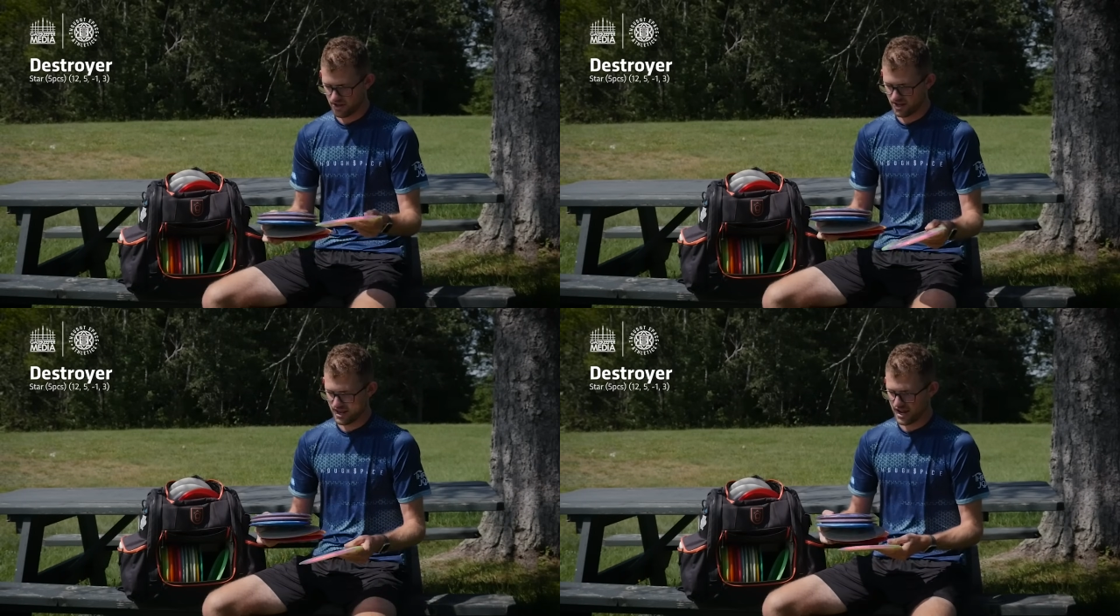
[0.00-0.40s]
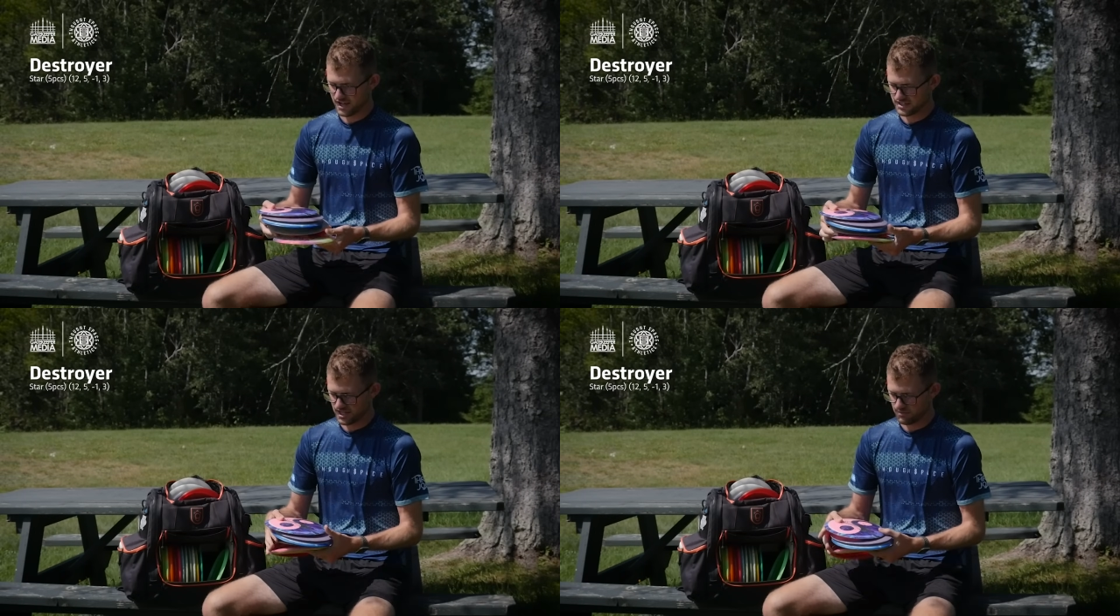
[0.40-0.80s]

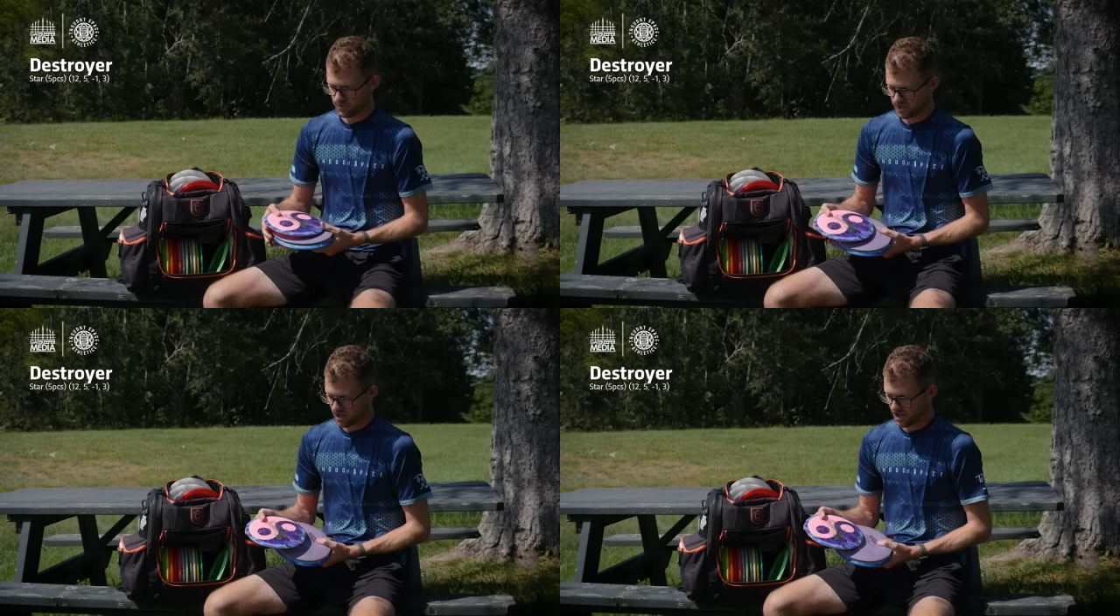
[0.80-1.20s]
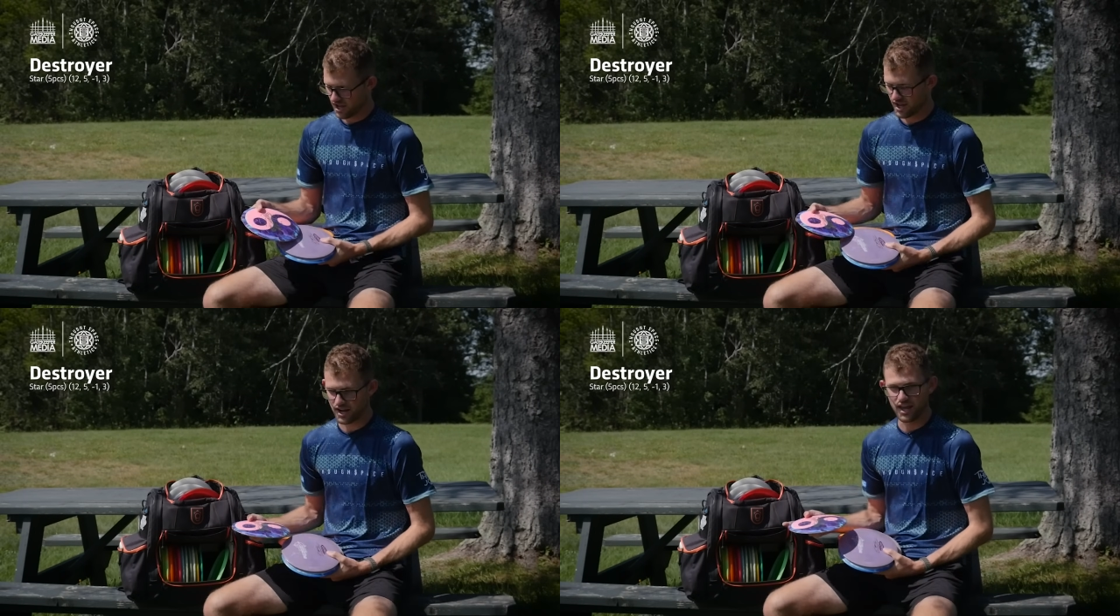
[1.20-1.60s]
Next up we
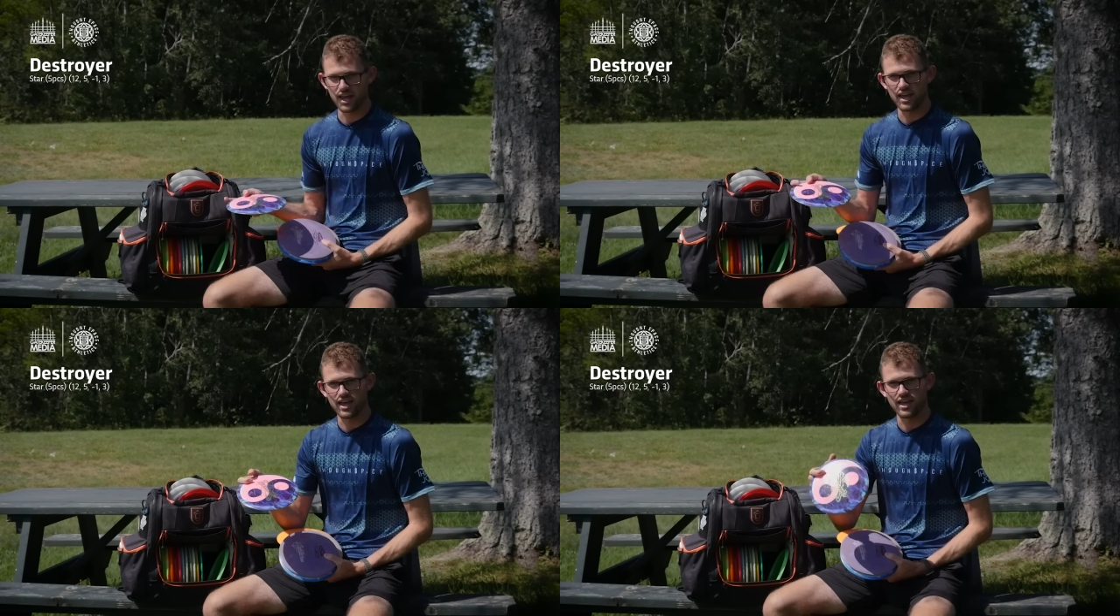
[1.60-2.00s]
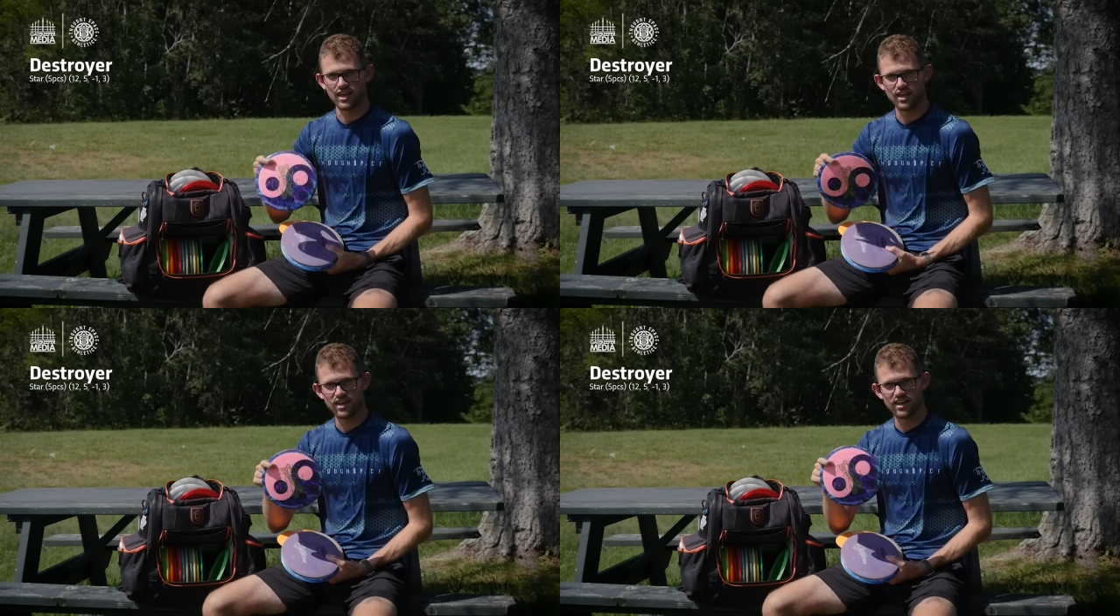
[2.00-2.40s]
got
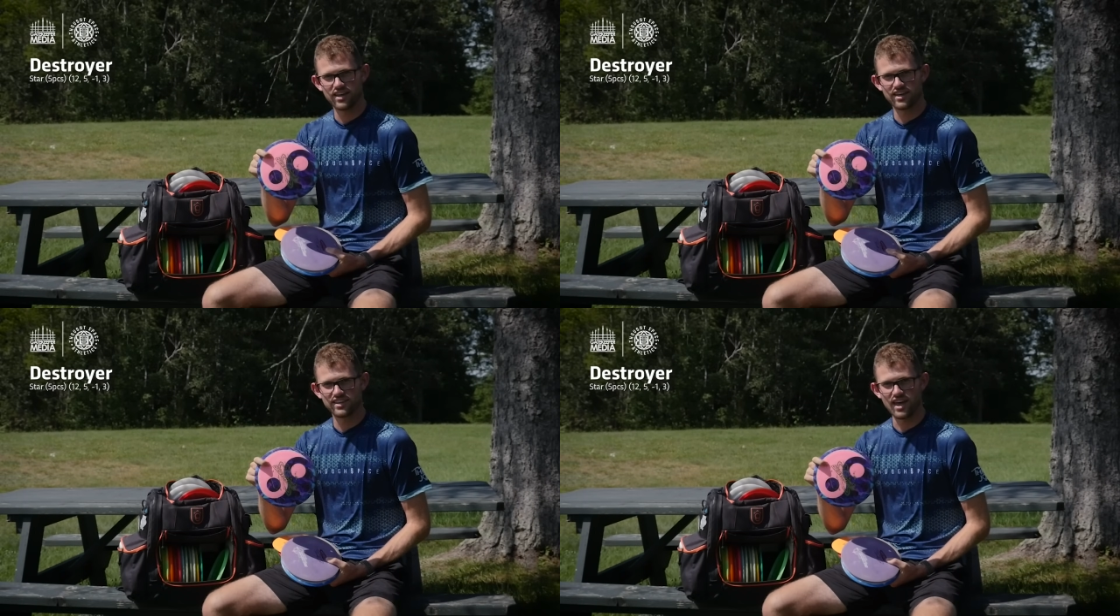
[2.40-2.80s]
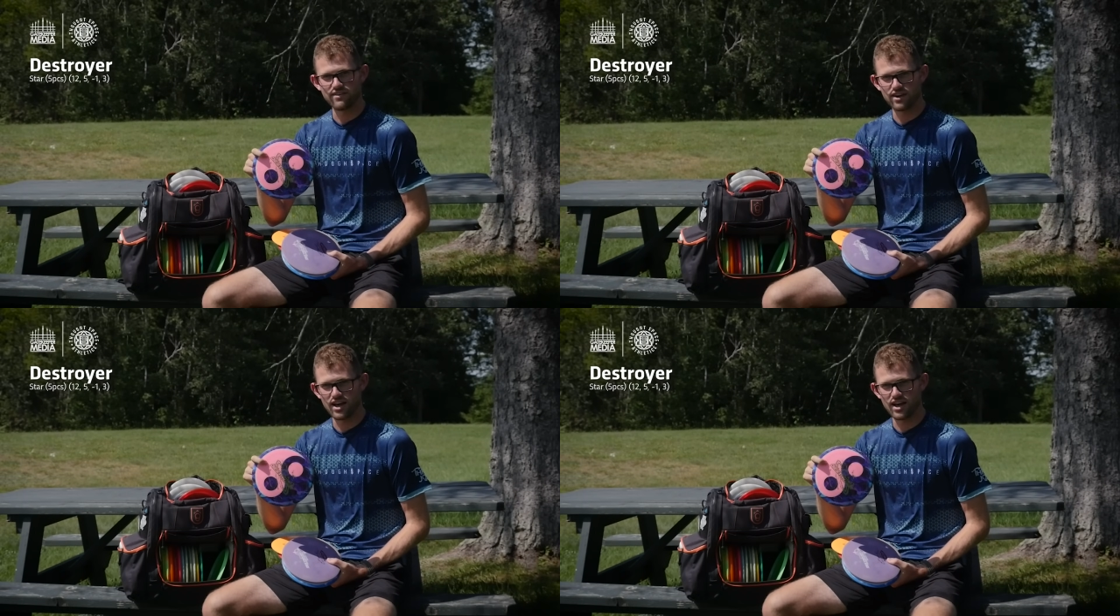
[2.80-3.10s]
a Calvin